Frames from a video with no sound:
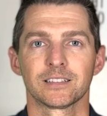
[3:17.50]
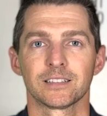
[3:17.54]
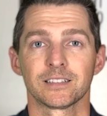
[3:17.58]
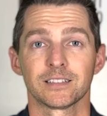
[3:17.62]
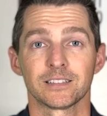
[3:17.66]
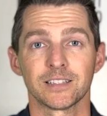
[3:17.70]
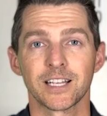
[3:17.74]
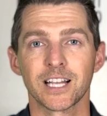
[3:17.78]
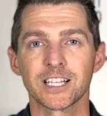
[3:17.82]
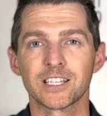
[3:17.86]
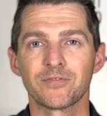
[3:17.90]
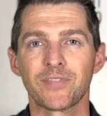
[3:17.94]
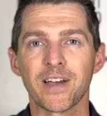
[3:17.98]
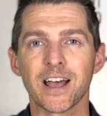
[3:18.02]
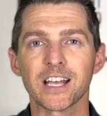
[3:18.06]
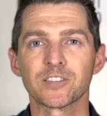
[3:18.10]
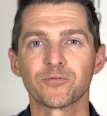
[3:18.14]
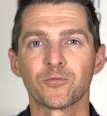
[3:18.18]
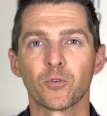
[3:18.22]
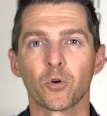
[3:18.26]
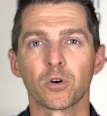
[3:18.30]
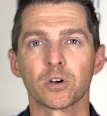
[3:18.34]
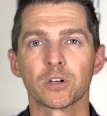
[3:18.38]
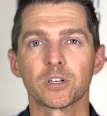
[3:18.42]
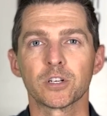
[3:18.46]
Let's fast
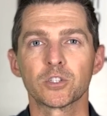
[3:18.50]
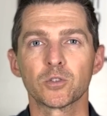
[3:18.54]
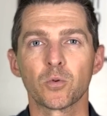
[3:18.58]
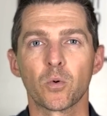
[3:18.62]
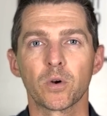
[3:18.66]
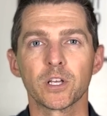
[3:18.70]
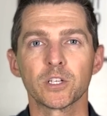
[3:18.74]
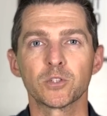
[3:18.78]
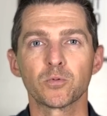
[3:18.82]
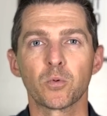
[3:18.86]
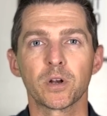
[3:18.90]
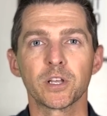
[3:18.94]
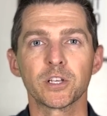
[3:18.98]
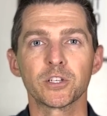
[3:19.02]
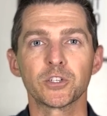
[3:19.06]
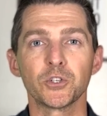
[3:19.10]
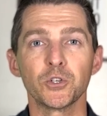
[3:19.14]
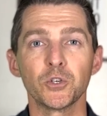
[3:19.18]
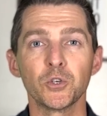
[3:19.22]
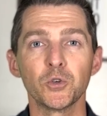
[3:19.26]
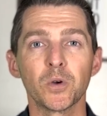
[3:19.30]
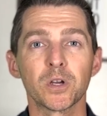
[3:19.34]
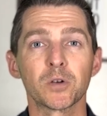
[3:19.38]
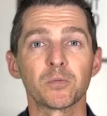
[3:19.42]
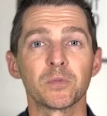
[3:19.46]
forward to
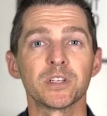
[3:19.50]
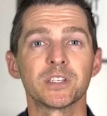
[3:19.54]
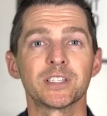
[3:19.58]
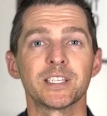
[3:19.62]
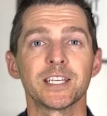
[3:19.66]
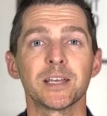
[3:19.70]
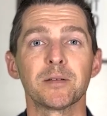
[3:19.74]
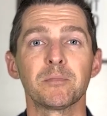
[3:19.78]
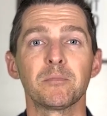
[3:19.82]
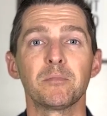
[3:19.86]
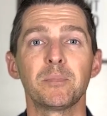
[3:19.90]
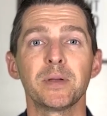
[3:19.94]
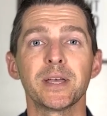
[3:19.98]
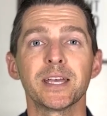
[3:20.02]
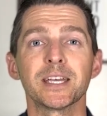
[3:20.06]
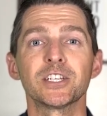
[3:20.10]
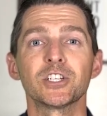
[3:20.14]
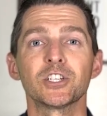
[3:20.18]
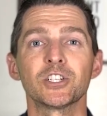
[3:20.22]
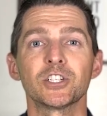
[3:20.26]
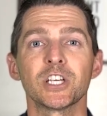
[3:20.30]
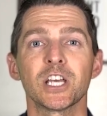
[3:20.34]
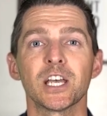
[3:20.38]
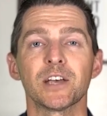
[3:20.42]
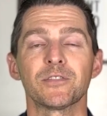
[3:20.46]
2022 and we see a big
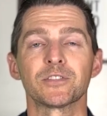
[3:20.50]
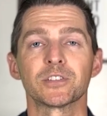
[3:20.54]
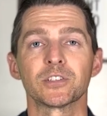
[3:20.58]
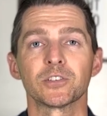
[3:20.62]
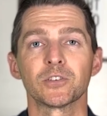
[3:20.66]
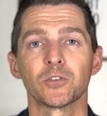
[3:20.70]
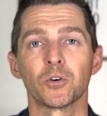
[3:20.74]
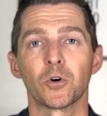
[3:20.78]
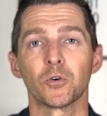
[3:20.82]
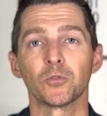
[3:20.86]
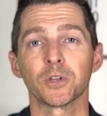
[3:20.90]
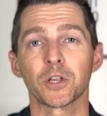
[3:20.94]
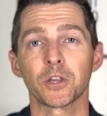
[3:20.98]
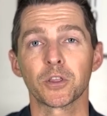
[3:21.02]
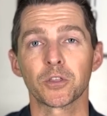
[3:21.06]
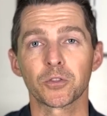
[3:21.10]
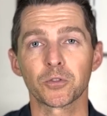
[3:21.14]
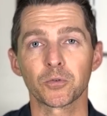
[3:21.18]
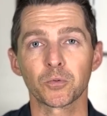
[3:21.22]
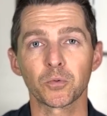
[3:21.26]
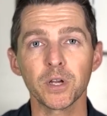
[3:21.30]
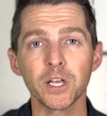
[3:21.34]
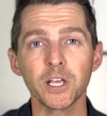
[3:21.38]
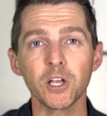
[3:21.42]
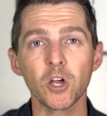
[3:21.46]
shift. Only
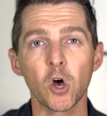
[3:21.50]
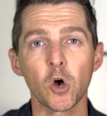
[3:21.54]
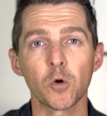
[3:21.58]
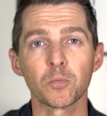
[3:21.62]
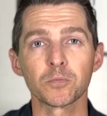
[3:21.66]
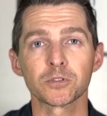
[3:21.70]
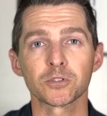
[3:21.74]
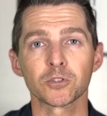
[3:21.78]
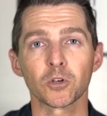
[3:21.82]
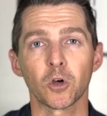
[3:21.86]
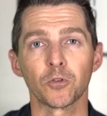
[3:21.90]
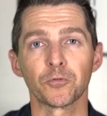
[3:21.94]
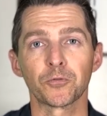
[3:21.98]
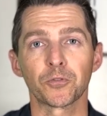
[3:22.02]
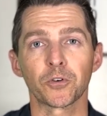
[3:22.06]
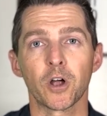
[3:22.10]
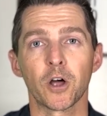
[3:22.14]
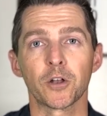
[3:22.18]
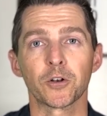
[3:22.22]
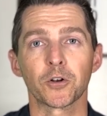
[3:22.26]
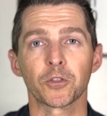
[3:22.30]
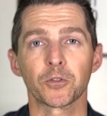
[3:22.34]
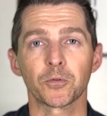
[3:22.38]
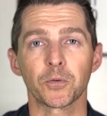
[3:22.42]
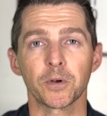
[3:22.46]
3 homes sold for
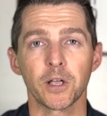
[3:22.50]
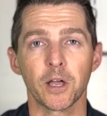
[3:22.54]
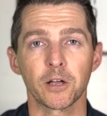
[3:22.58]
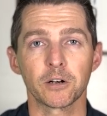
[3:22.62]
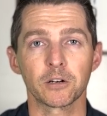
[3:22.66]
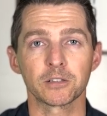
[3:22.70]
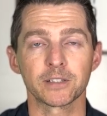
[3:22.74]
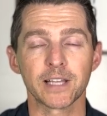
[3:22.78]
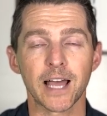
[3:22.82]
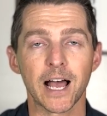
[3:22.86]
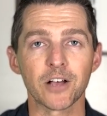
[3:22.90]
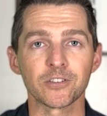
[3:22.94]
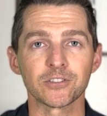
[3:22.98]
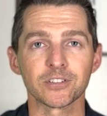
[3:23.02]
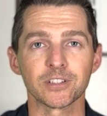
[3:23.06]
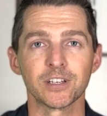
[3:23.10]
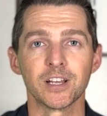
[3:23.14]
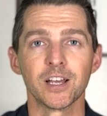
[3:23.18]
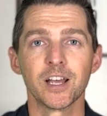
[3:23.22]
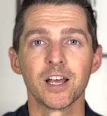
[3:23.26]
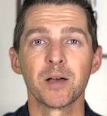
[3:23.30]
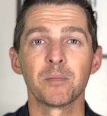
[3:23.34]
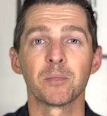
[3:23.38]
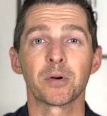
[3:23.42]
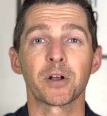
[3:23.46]
under $300,000,
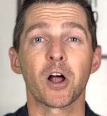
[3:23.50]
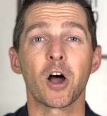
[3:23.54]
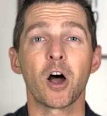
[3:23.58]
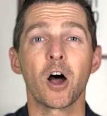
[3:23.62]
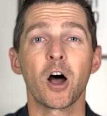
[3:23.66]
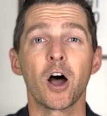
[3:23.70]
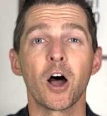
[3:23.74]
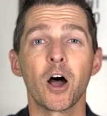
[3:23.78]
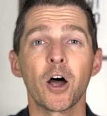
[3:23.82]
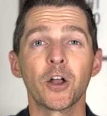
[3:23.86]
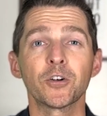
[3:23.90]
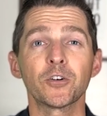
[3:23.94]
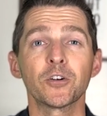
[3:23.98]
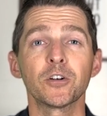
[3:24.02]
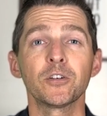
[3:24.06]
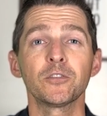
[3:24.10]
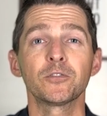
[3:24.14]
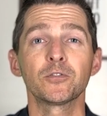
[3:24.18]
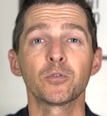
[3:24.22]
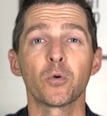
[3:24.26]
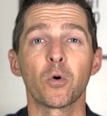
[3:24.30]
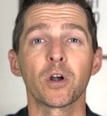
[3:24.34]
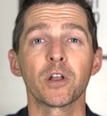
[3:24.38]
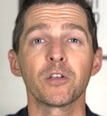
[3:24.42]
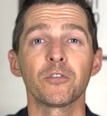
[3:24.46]
but
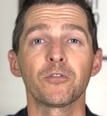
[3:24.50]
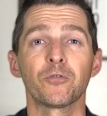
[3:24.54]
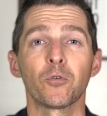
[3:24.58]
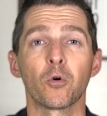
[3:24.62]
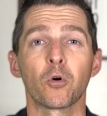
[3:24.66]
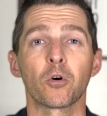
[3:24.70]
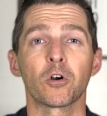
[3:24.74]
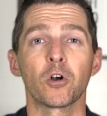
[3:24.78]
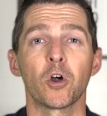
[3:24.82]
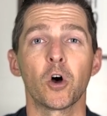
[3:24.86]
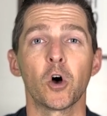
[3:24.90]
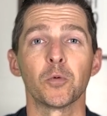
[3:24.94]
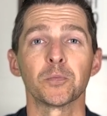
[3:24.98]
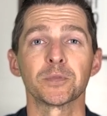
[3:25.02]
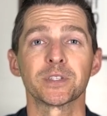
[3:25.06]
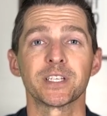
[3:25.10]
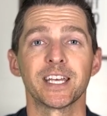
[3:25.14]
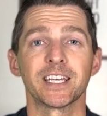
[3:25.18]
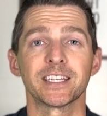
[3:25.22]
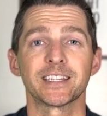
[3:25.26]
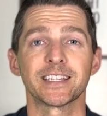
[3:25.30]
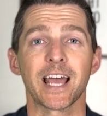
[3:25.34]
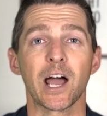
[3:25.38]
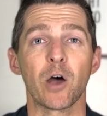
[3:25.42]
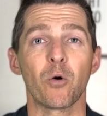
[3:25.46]
124 homes
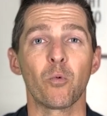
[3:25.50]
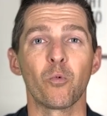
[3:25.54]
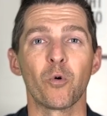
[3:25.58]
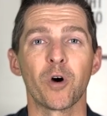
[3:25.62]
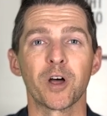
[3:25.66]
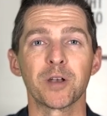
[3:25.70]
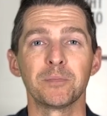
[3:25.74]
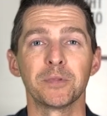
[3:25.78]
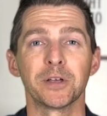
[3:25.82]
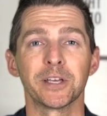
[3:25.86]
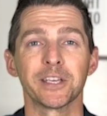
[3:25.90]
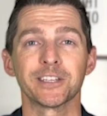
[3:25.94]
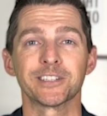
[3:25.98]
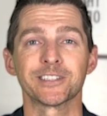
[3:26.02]
hit that $1 million